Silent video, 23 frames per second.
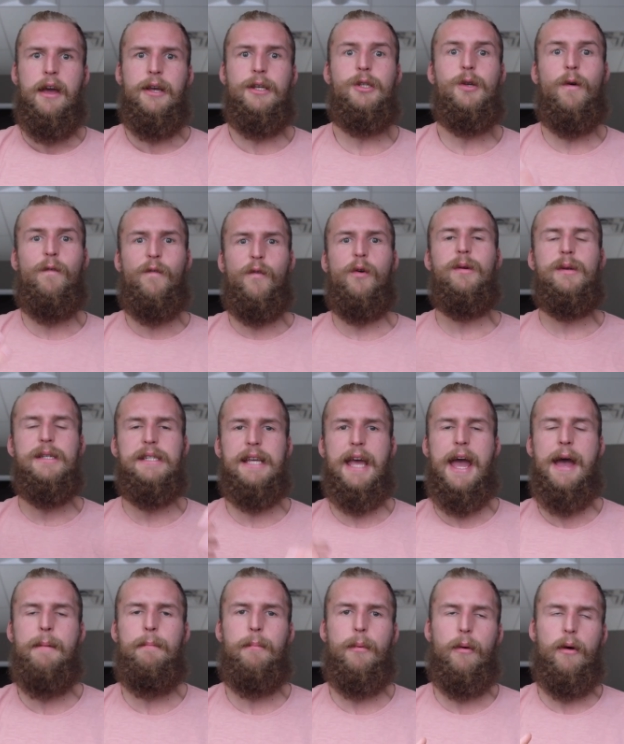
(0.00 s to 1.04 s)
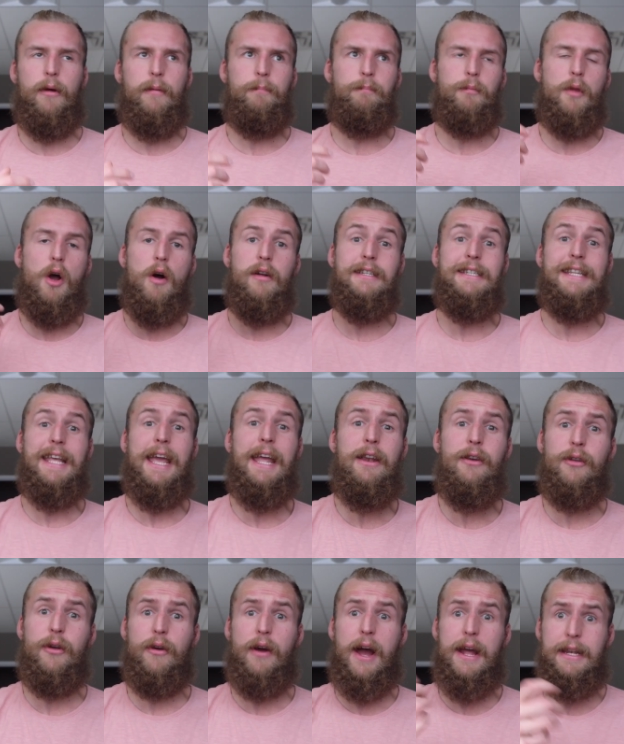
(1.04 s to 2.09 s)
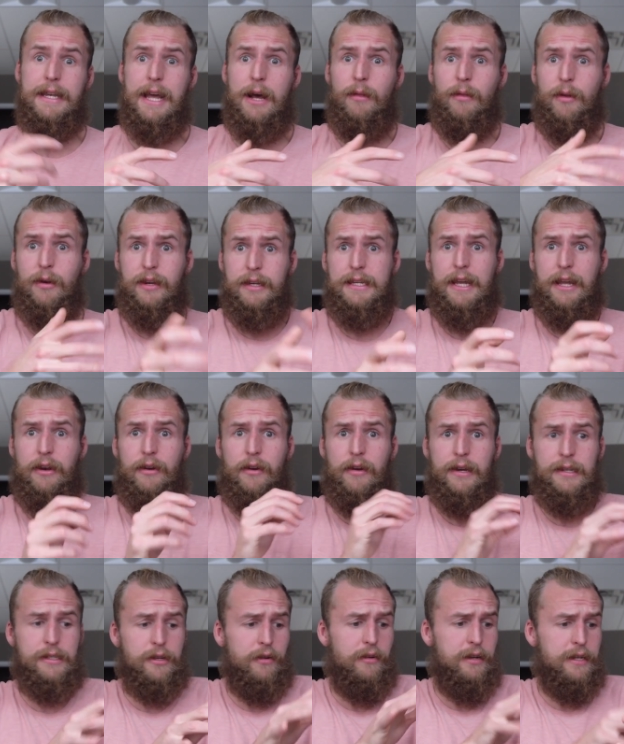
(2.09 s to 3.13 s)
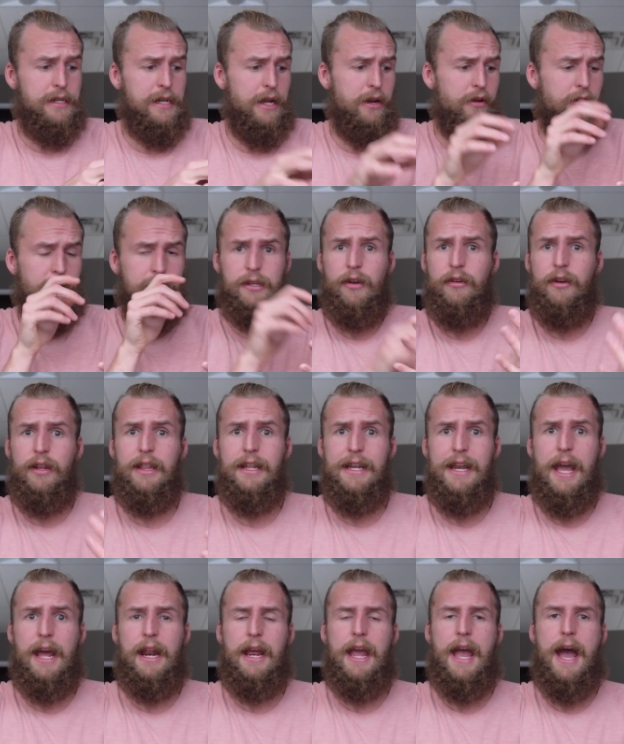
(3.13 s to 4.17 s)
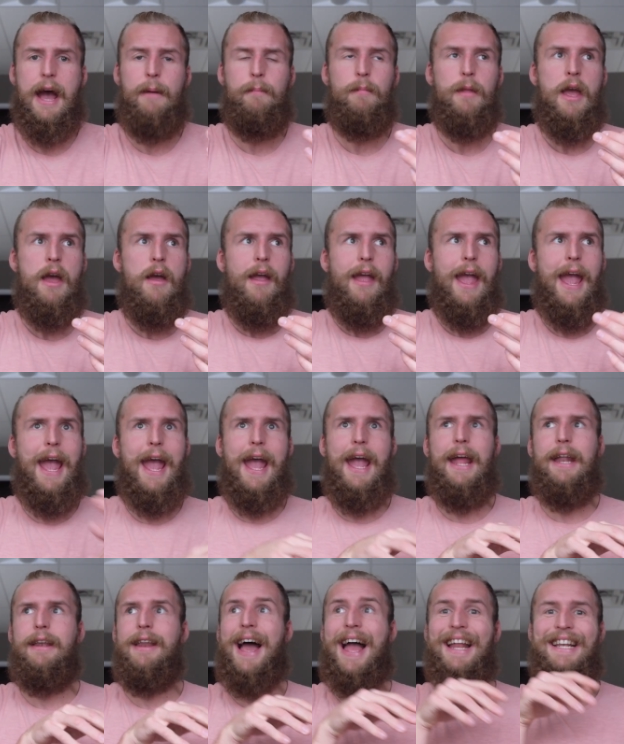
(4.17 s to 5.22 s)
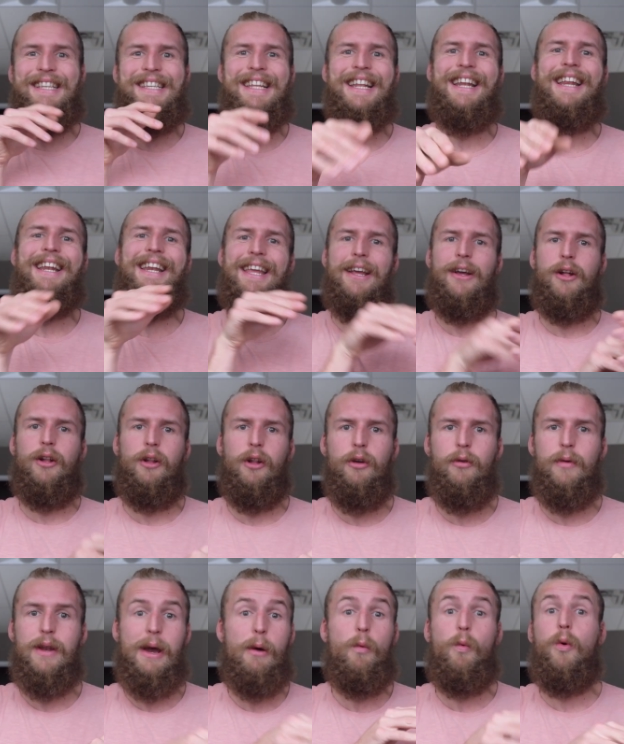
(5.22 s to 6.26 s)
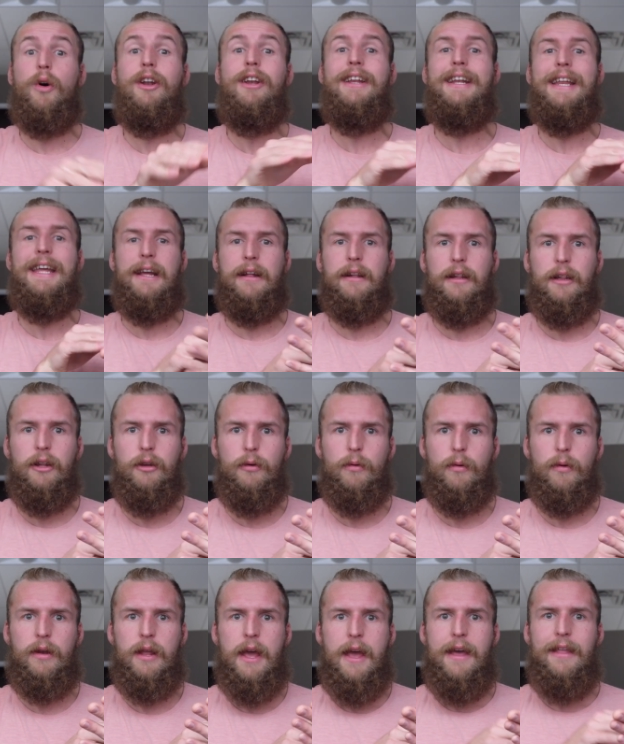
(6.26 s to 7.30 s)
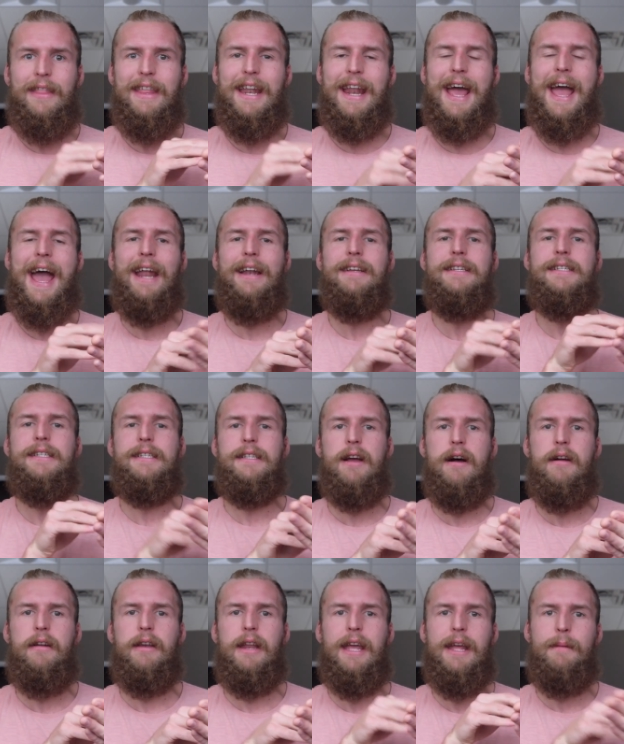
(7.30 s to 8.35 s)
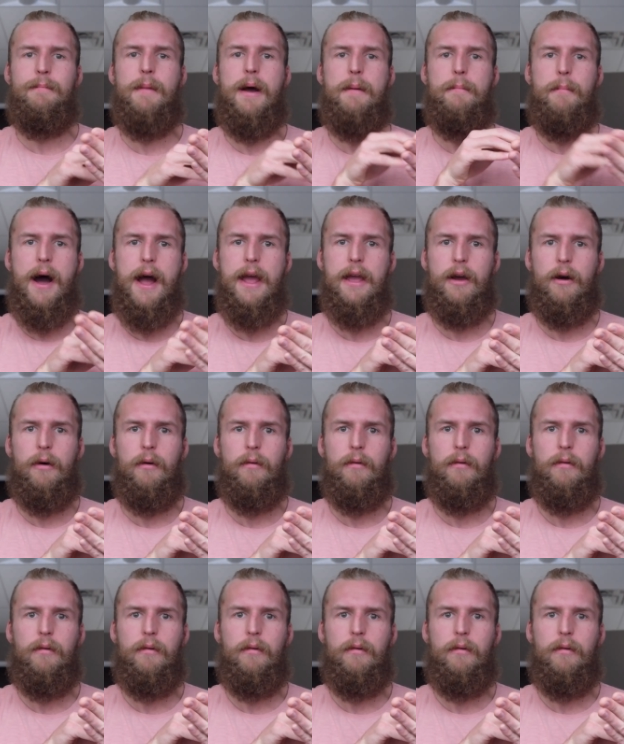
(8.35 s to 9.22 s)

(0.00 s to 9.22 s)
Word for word: So, for example, on Tinder, I downloaded Tinder, I started Tinder, I started the dating app, and I didn't include, I wouldn't include that I had a son in my bio